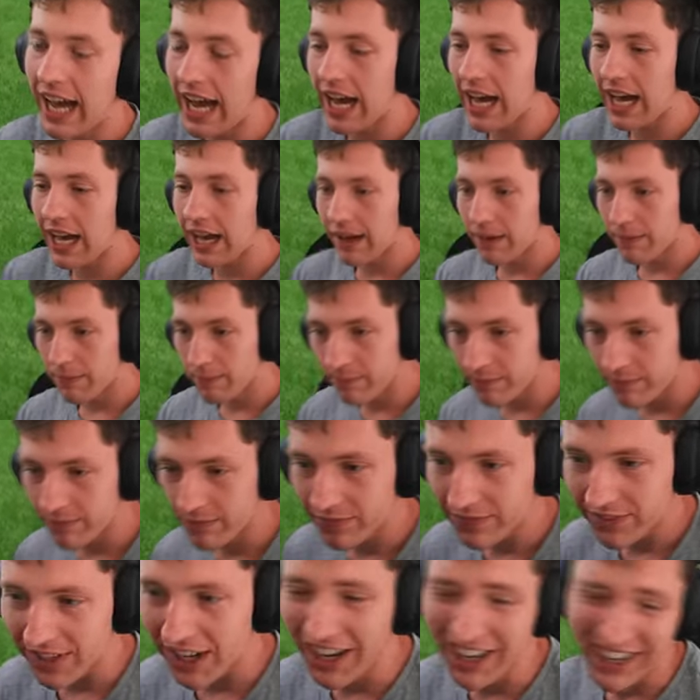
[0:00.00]

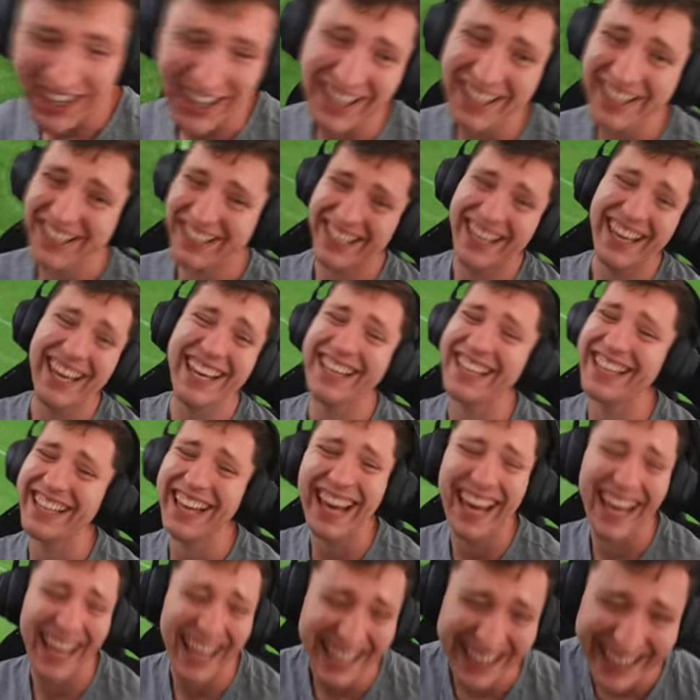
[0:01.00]
Um,
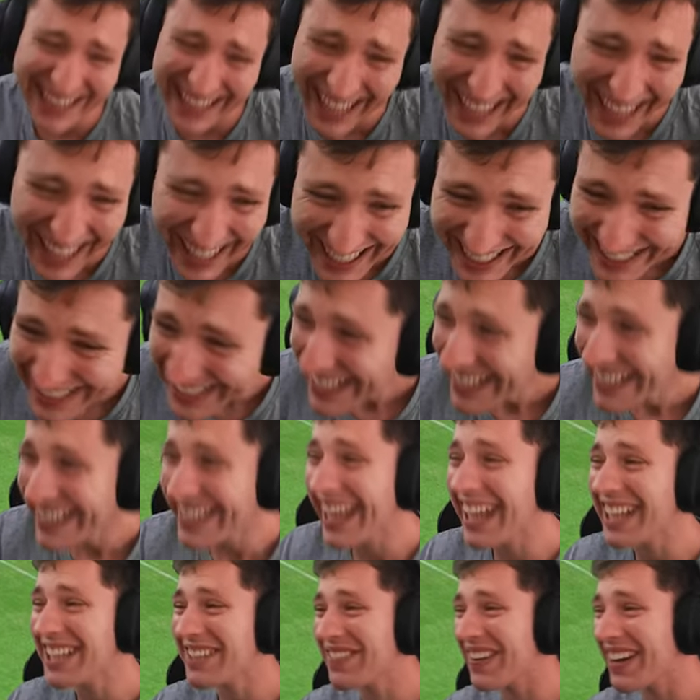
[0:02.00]
yeah, nah,
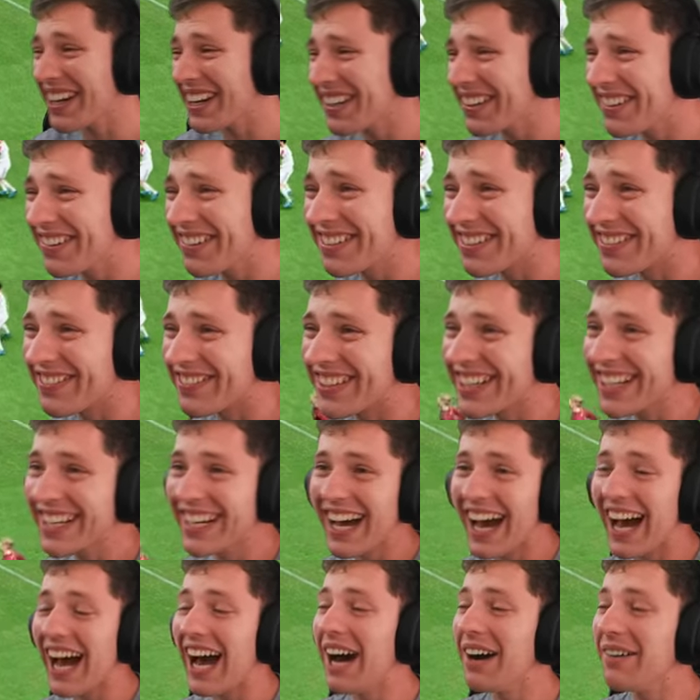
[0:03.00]
that's fucking awesome.
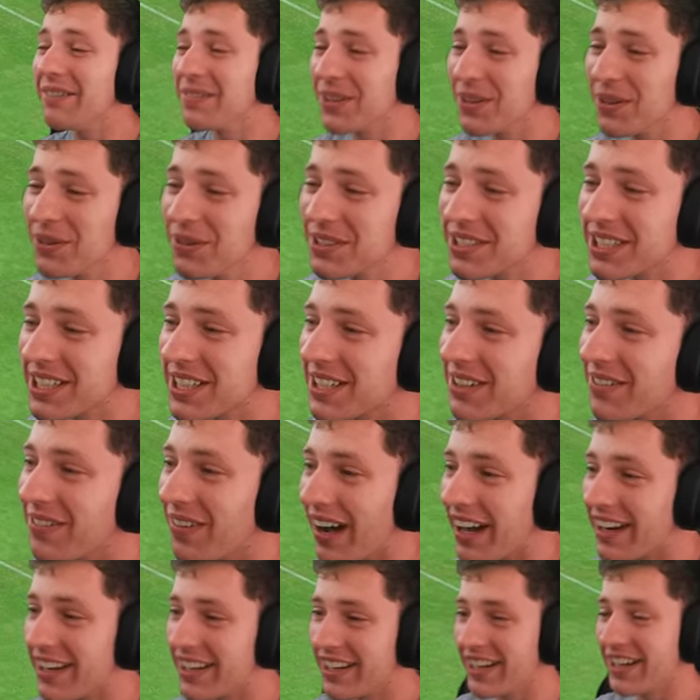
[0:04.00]
Um, losing
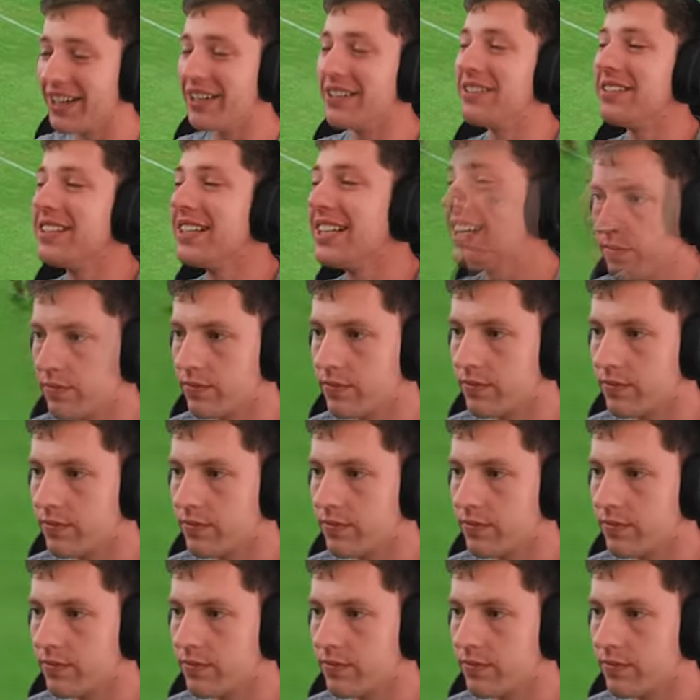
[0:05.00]
one nil.